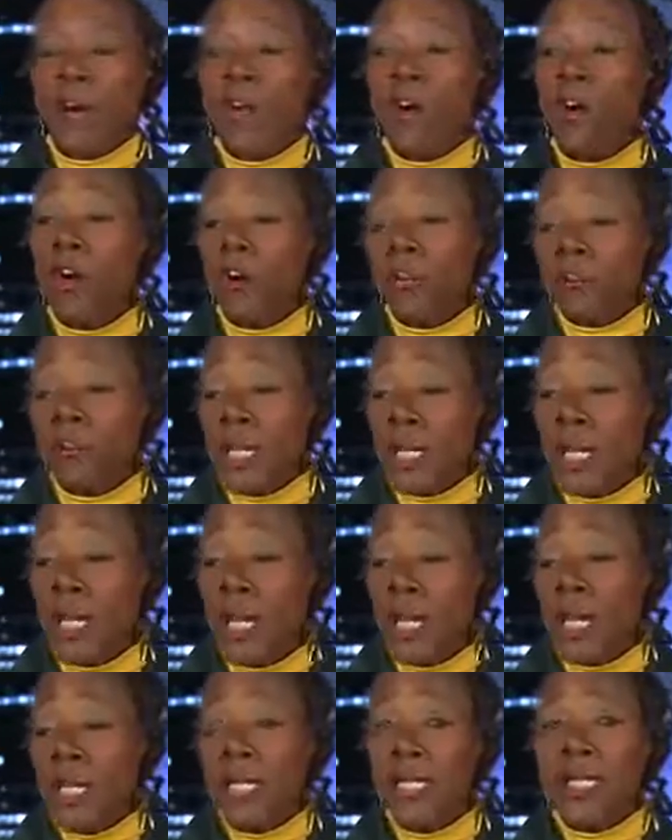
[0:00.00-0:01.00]
coffee,
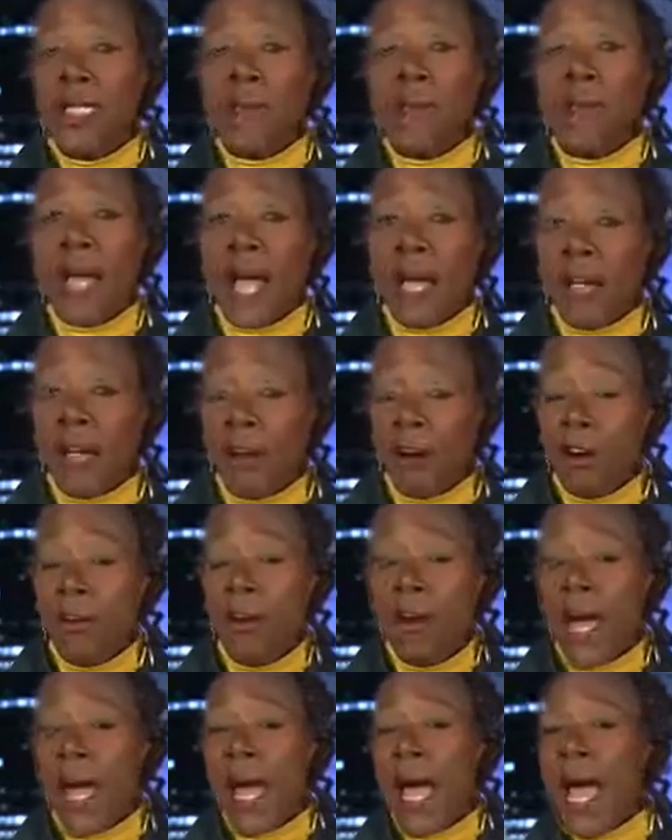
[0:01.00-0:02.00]
tobacco,
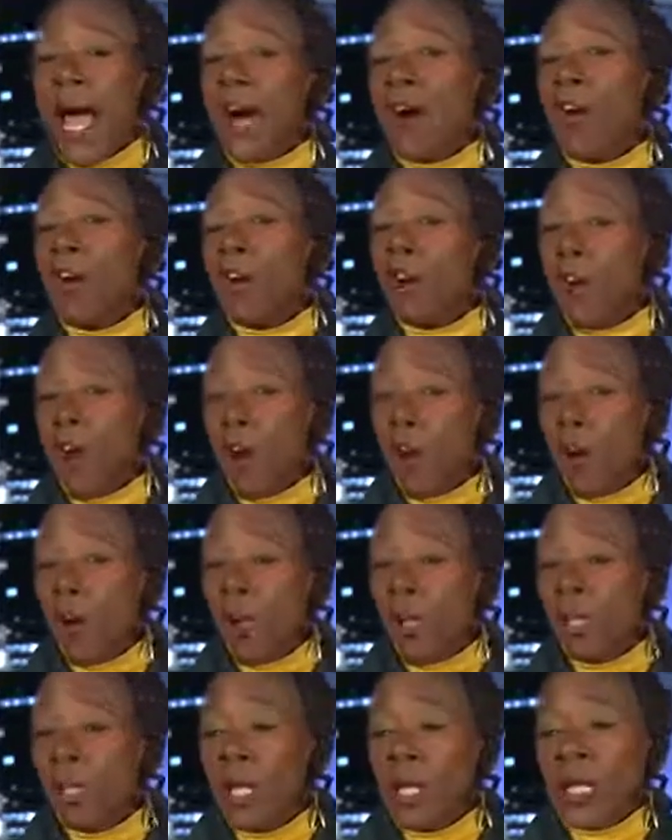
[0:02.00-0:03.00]

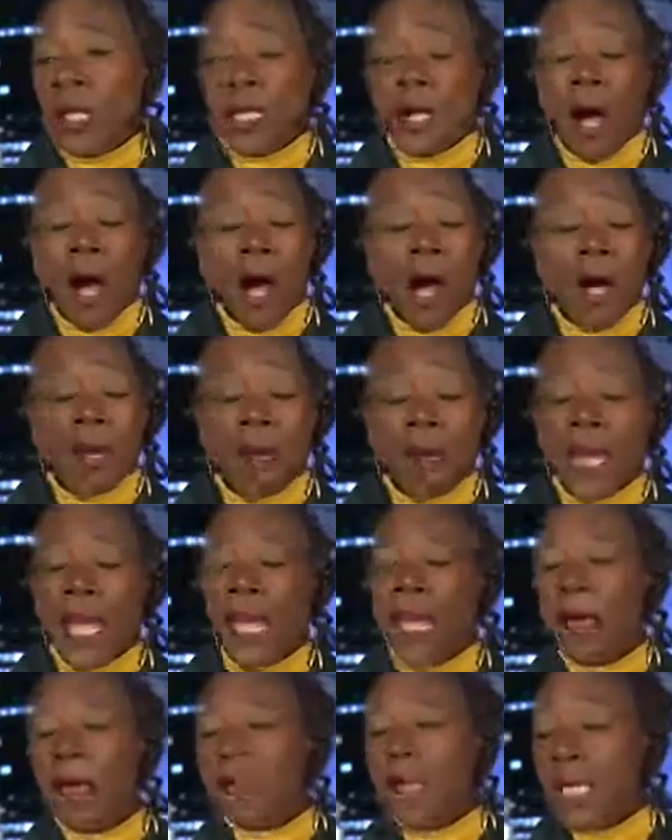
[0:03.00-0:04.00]
alcohol,
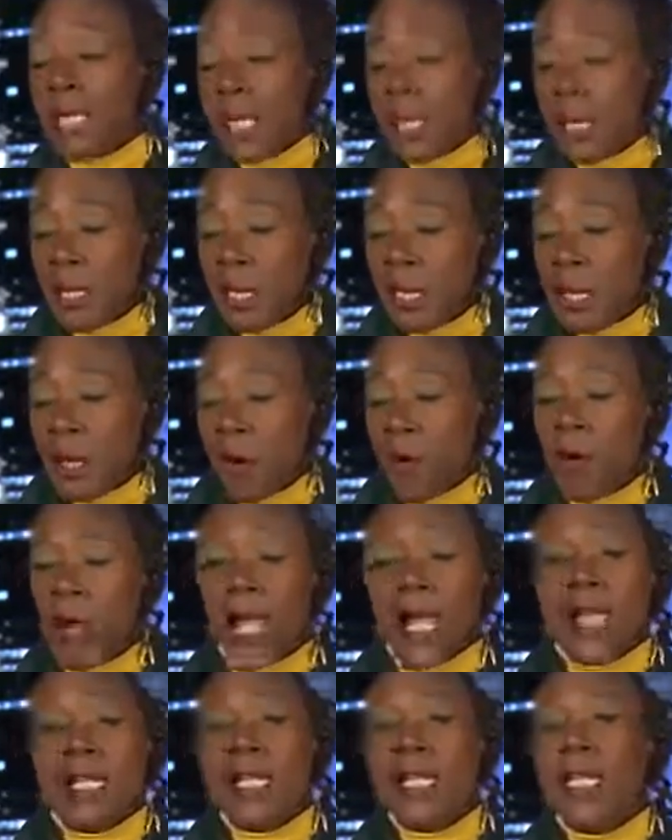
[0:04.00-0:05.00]
Ambien, or
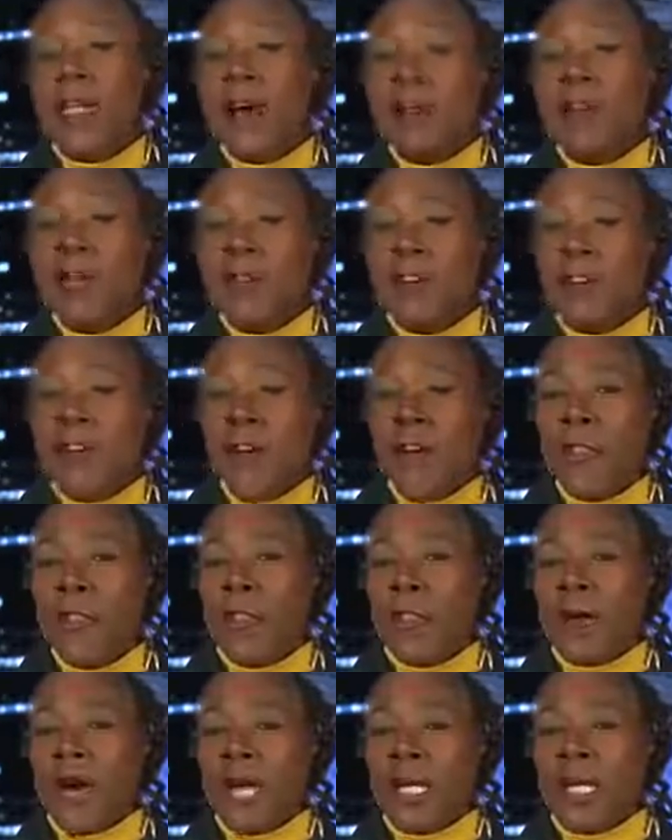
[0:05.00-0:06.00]
any number of other
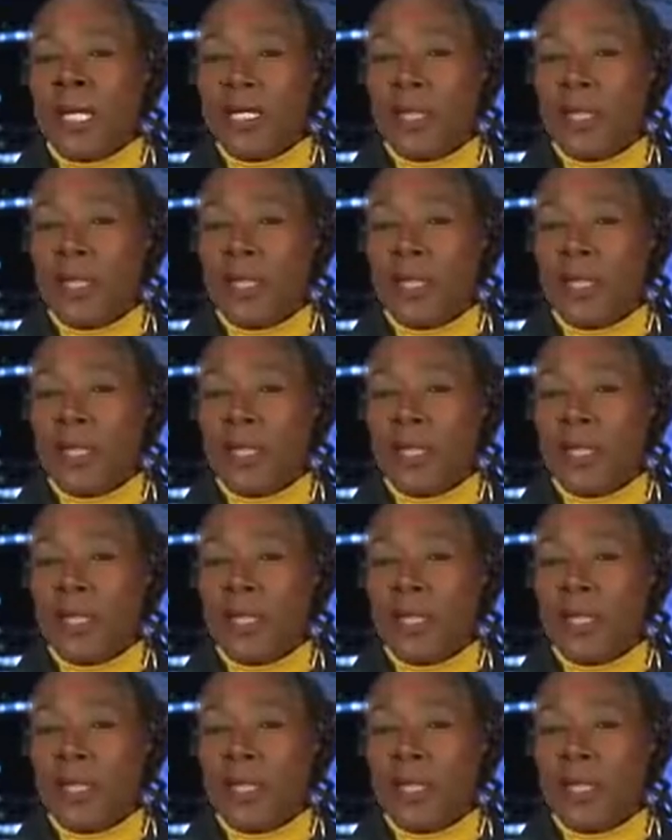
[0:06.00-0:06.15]
products